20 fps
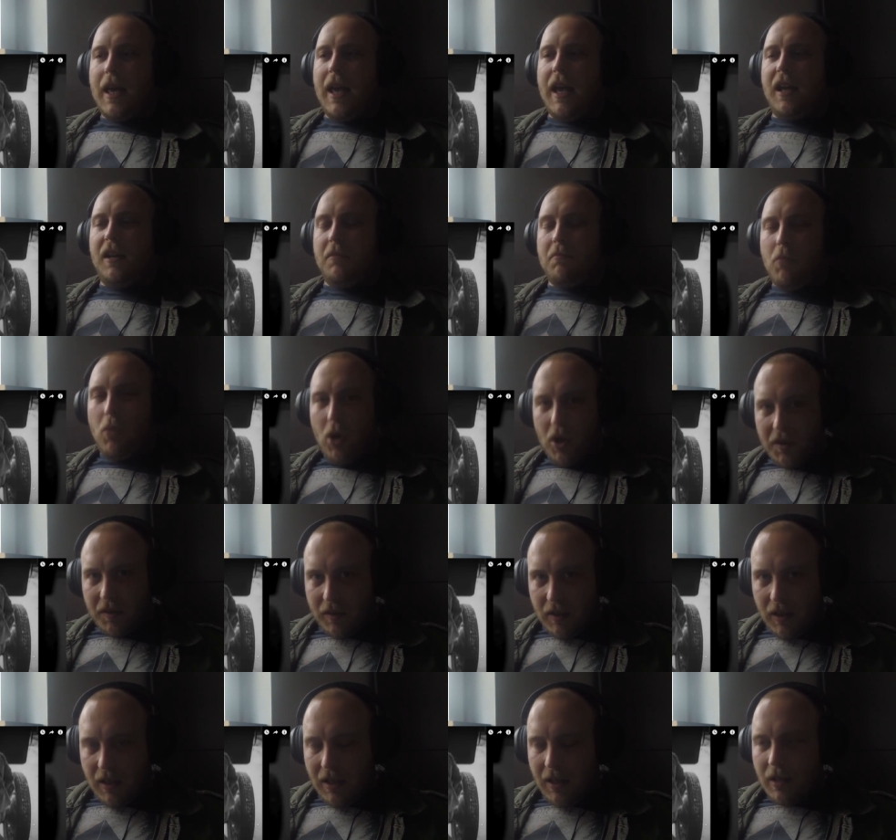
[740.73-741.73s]
And
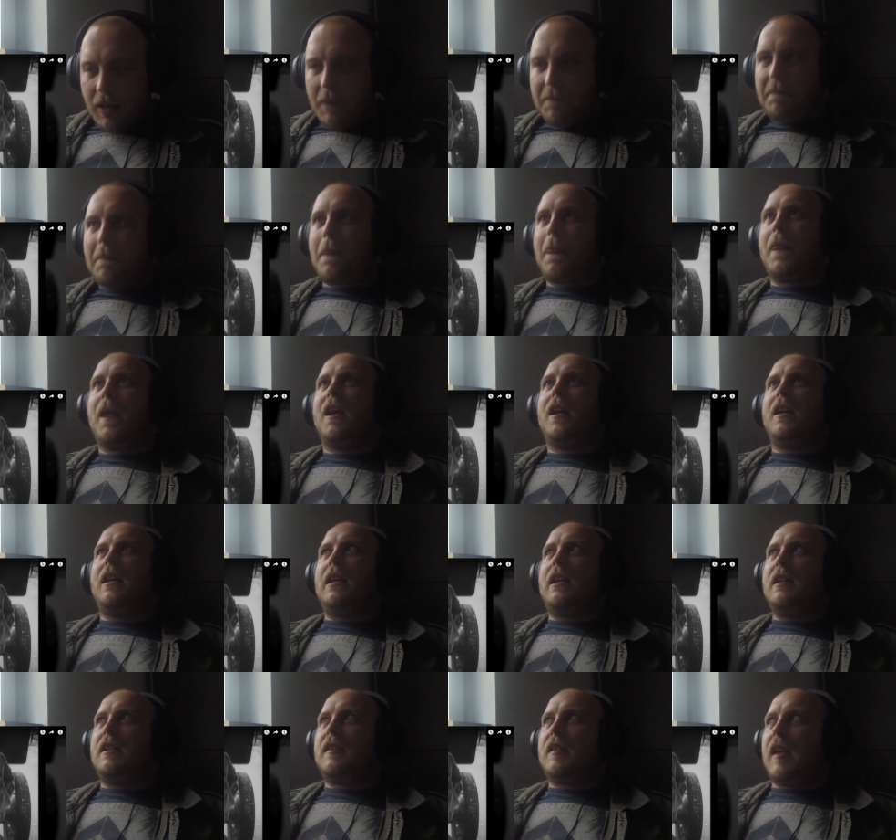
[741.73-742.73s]
motti
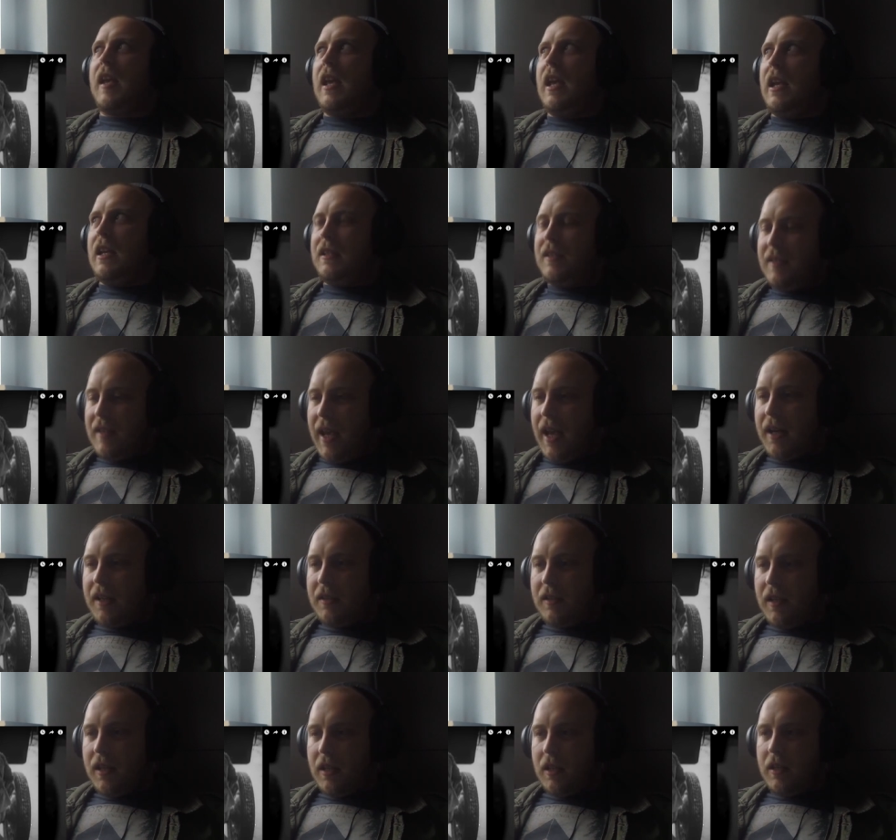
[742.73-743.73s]
is a
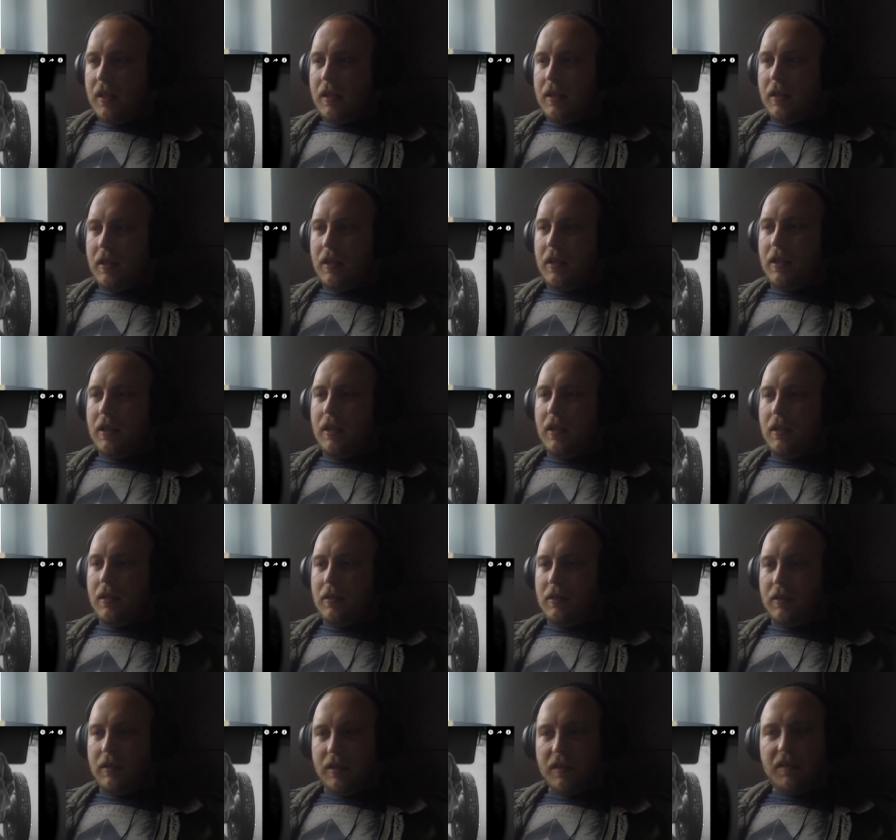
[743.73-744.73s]
tactic
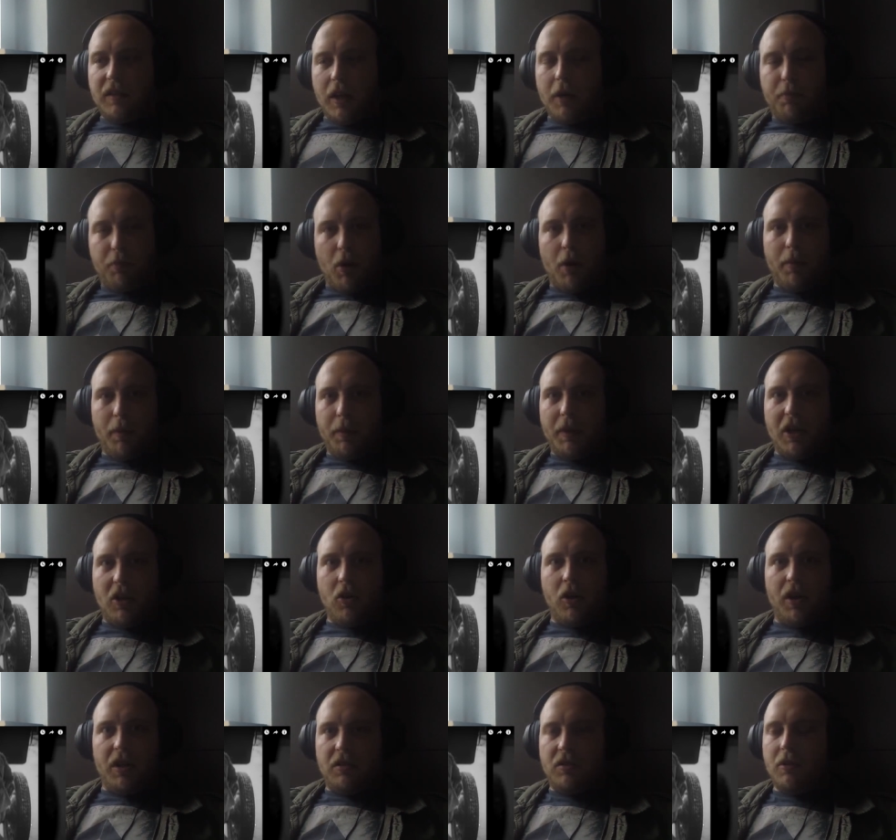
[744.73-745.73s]
that they're probably
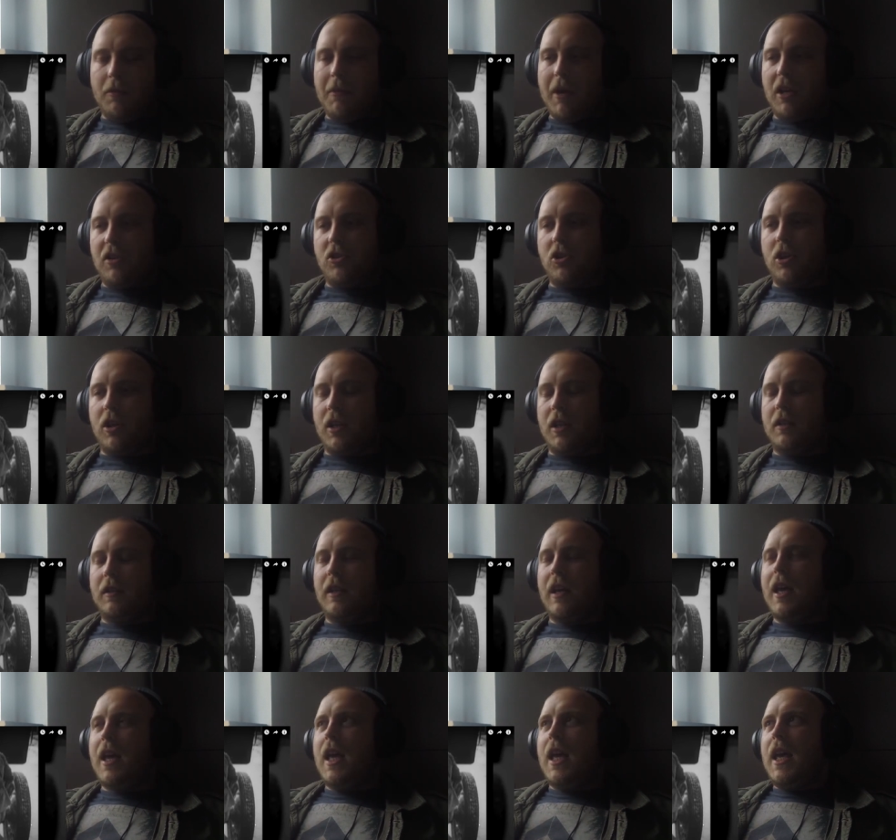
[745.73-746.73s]
going to mention it.
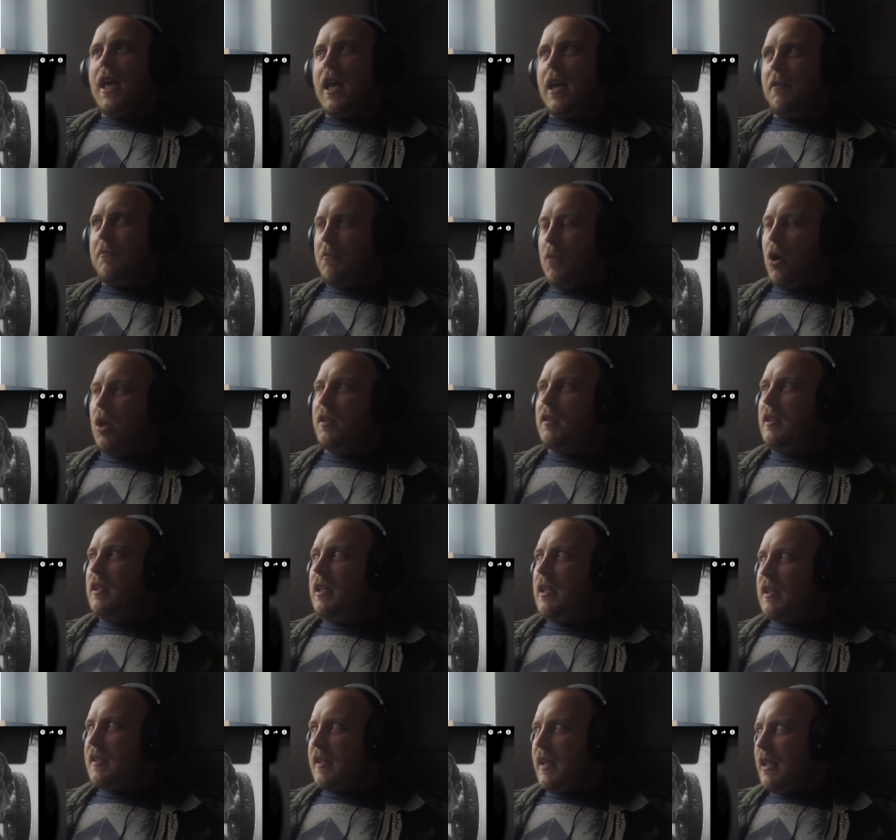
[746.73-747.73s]
And
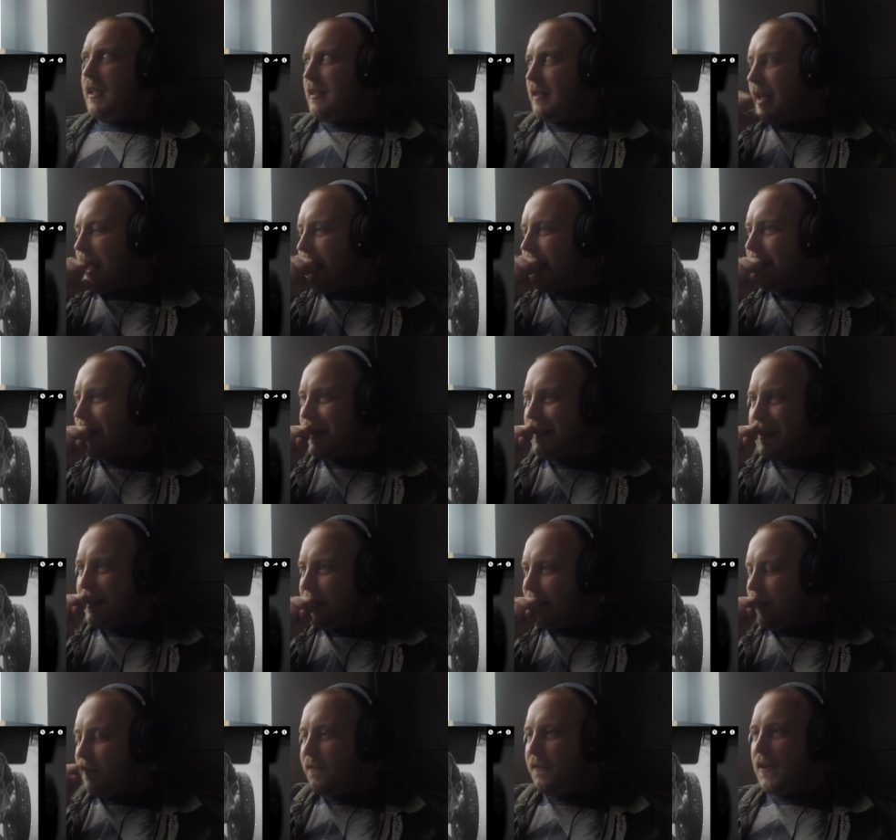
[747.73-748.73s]
motti is a tactic
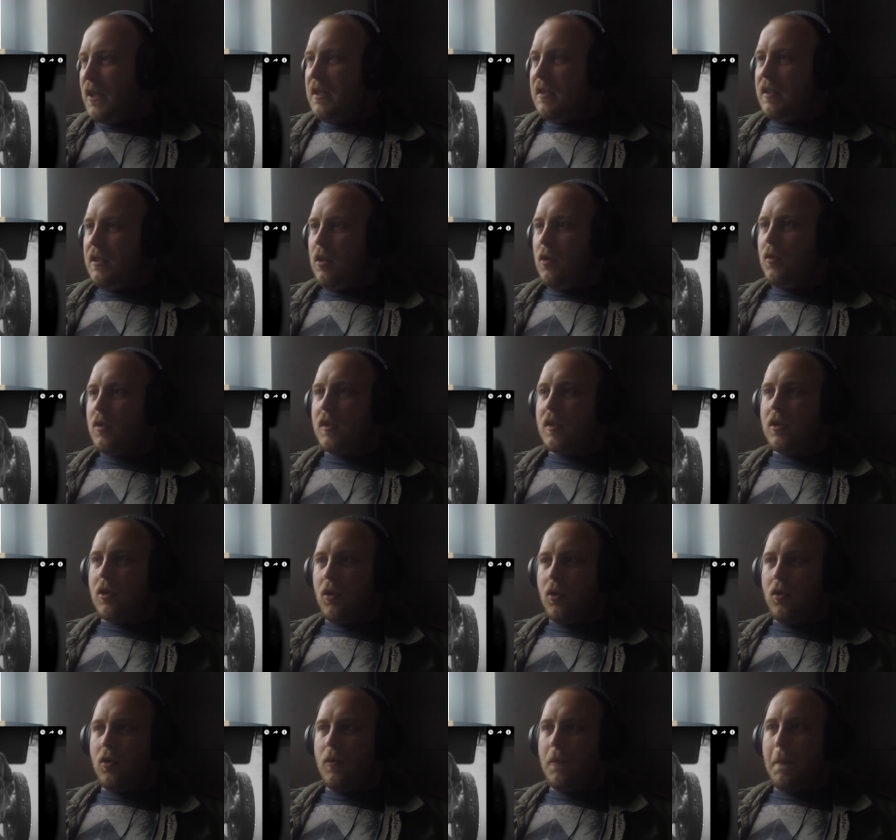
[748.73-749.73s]
that the Finns use,
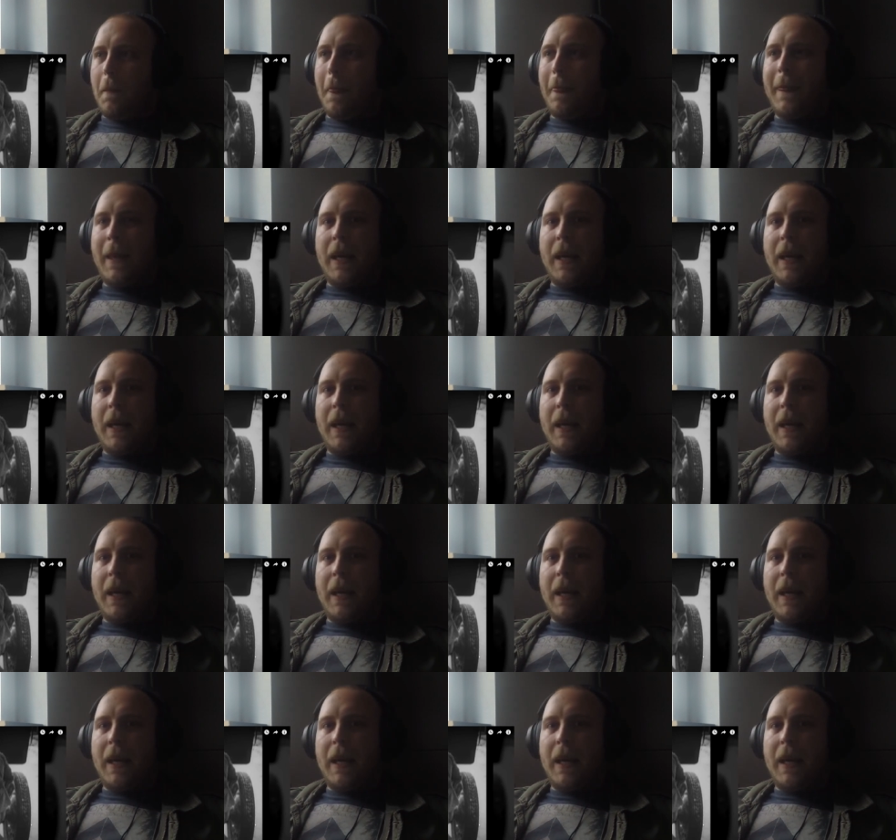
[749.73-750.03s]
so